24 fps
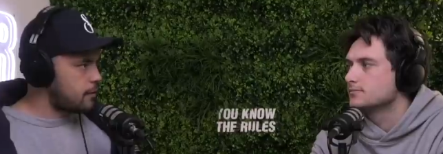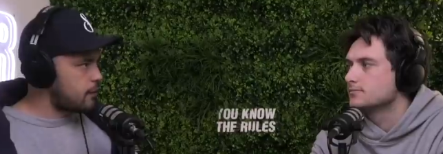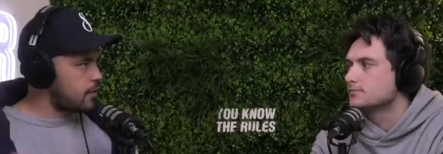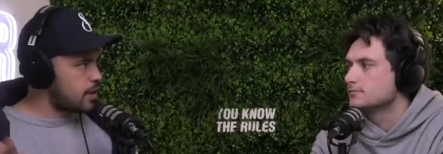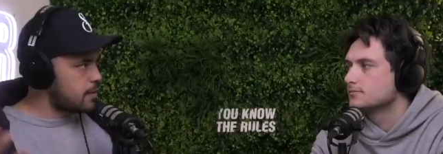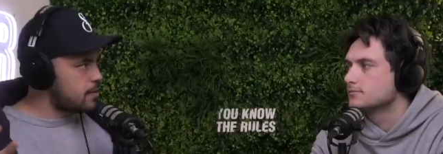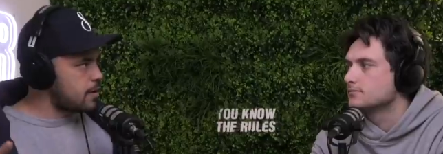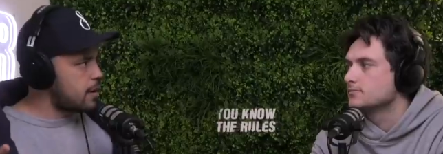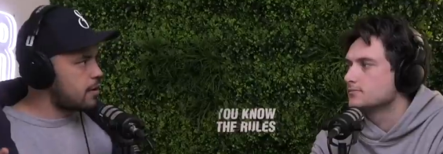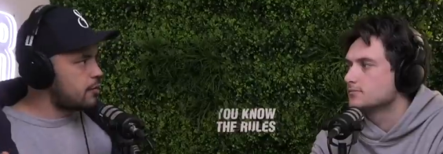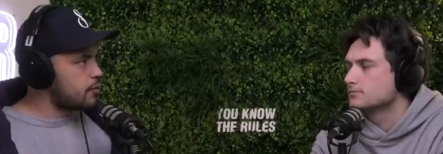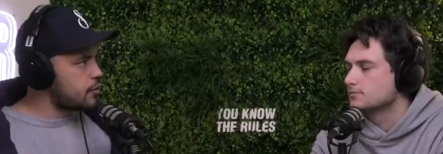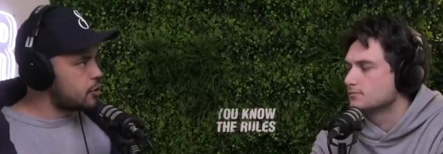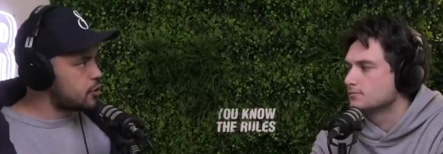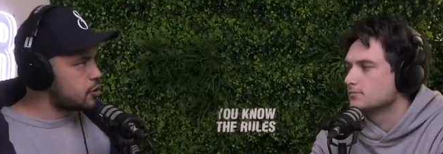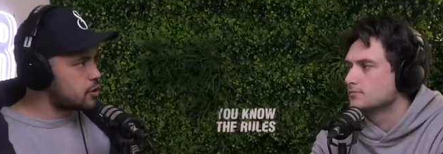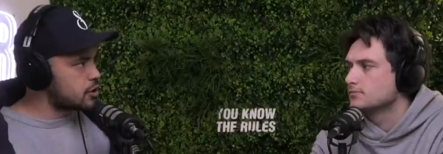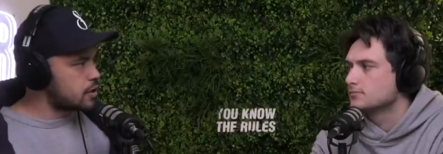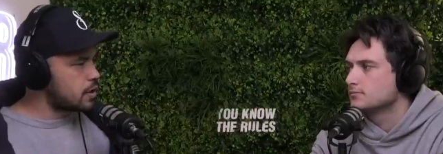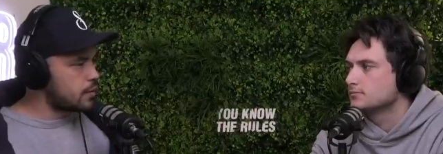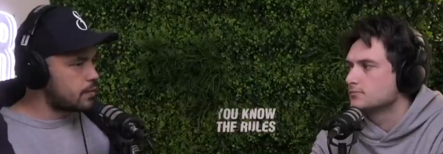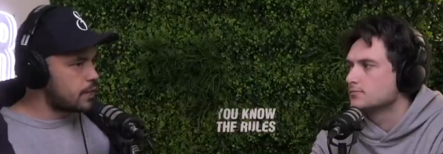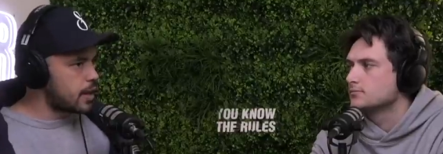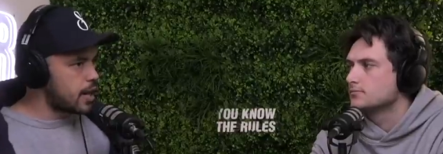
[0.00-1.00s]
Speaker 1: the female
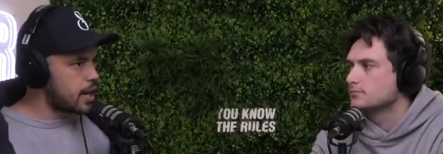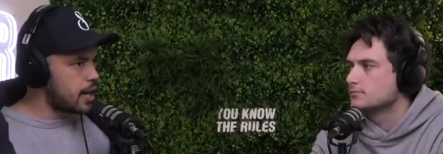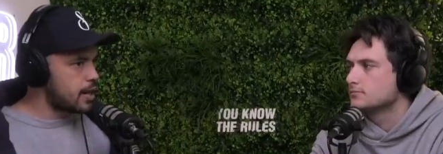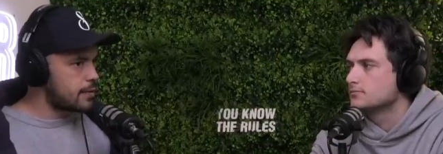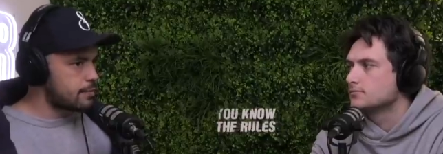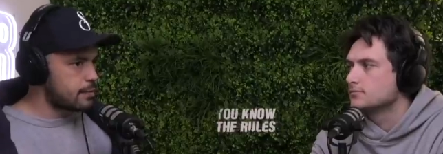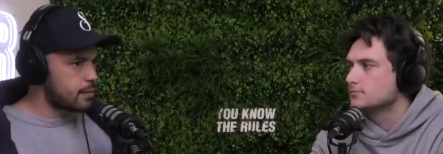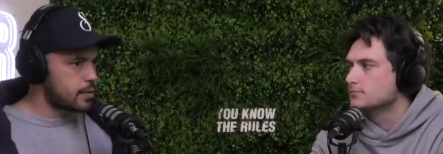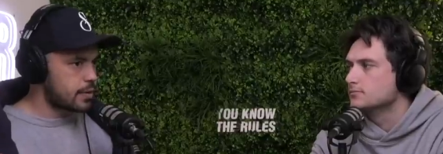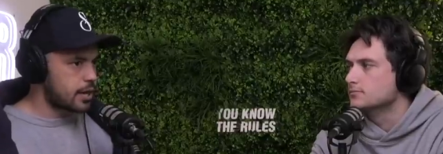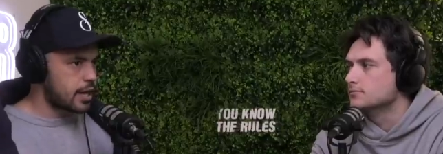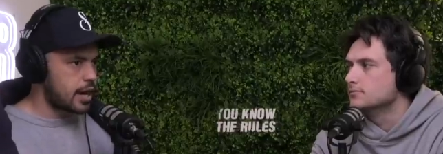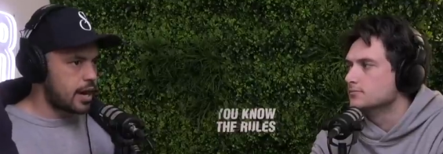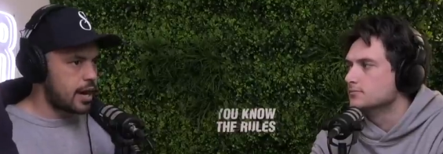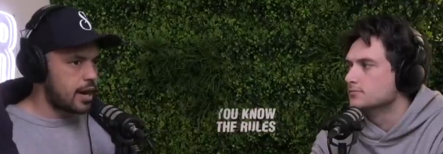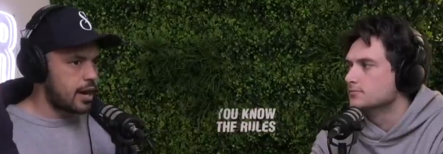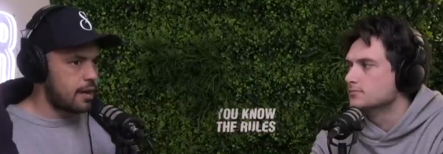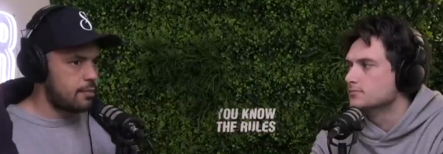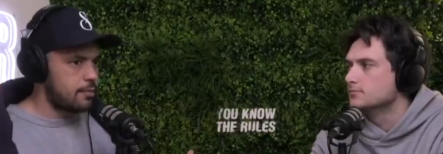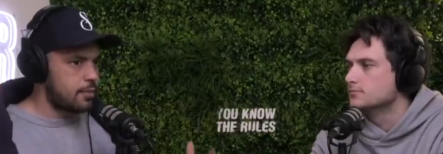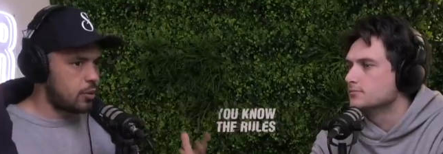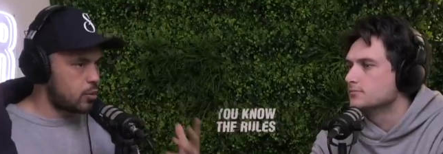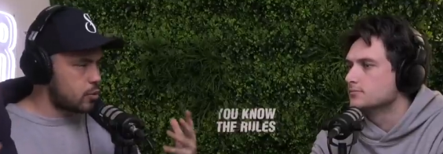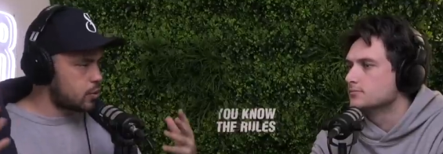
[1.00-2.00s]
version of that, mm.
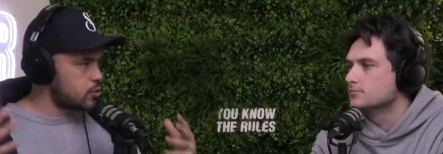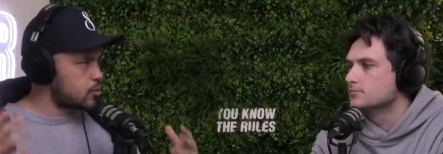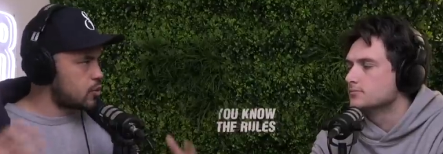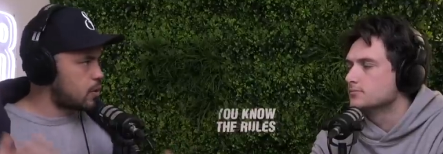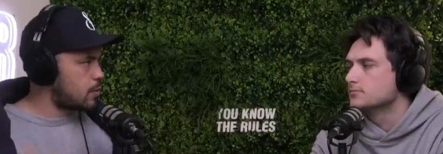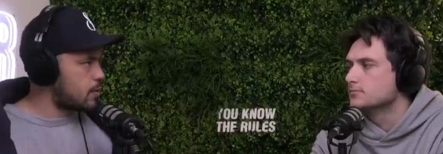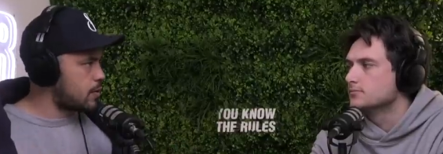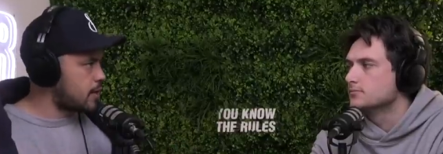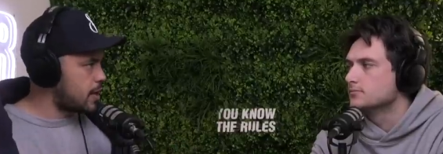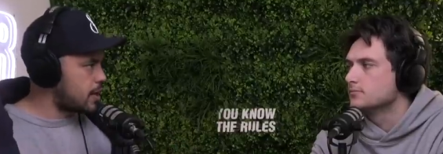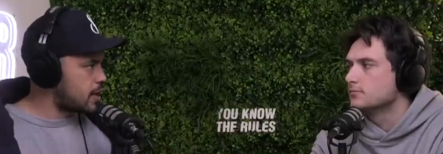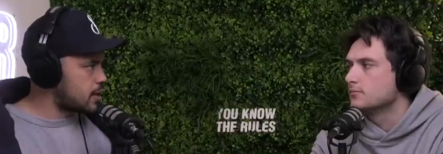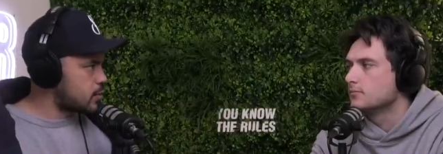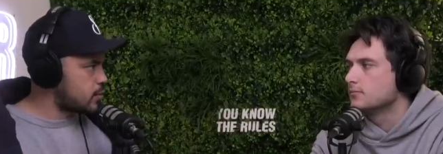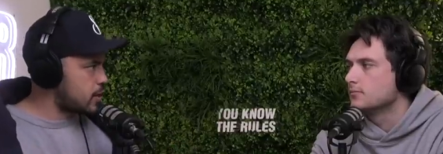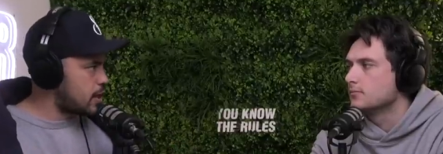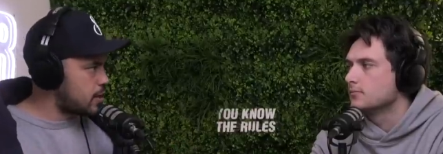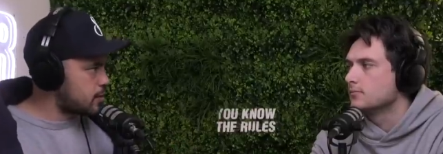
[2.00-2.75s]
and build on top of that as